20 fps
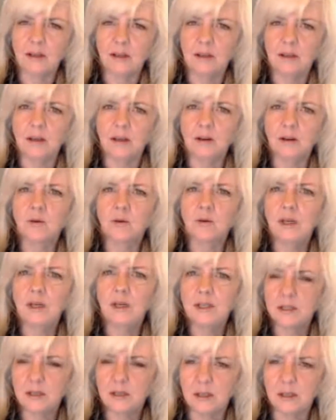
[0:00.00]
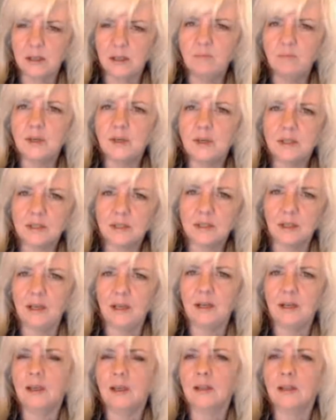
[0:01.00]
increasingly
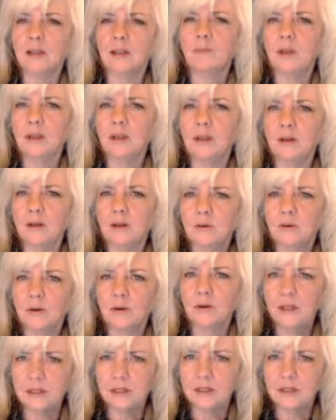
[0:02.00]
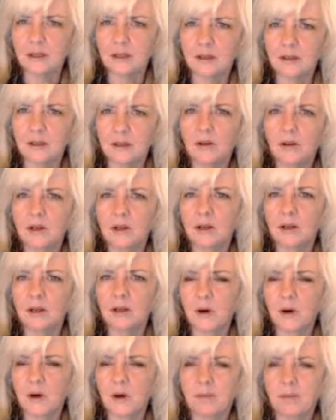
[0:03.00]
misleading. There'll be increasing
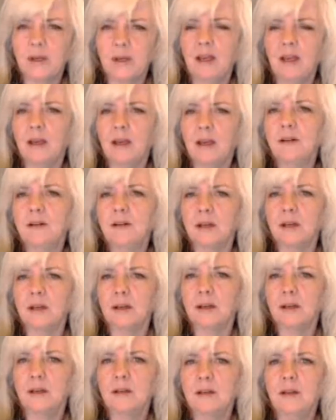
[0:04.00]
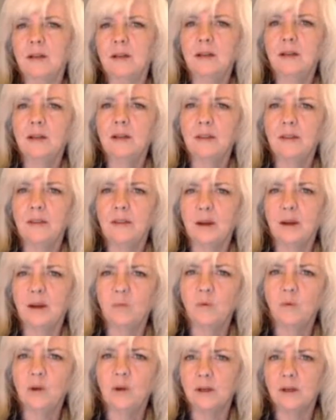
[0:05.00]
propaganda that
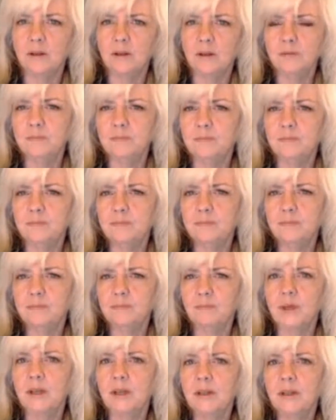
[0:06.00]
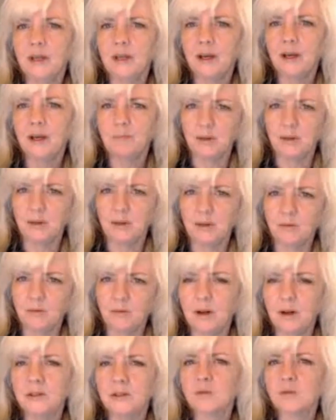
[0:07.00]
will build up
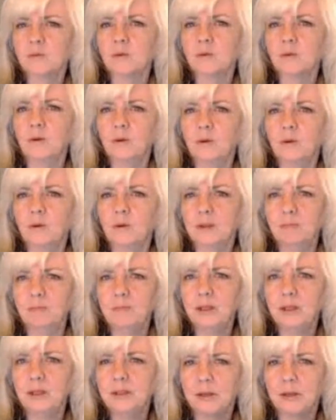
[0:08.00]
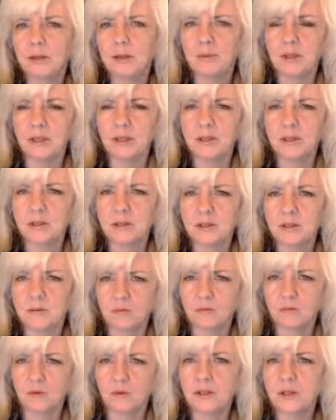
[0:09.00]
Iran's role and build up this
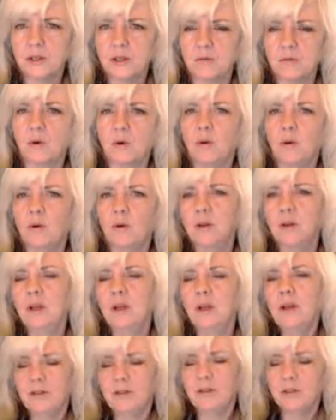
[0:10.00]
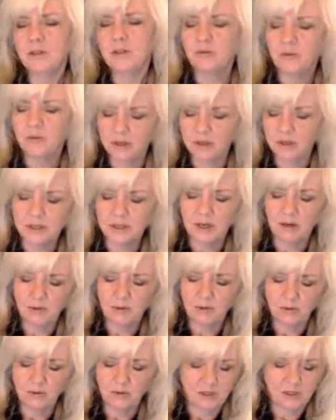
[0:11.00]
Russian role. So, for example,
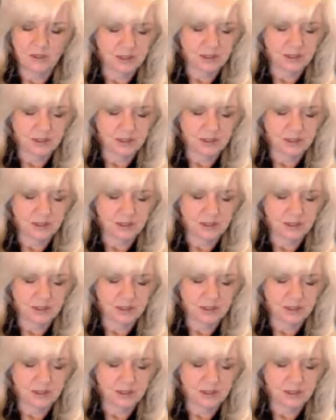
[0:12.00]
we just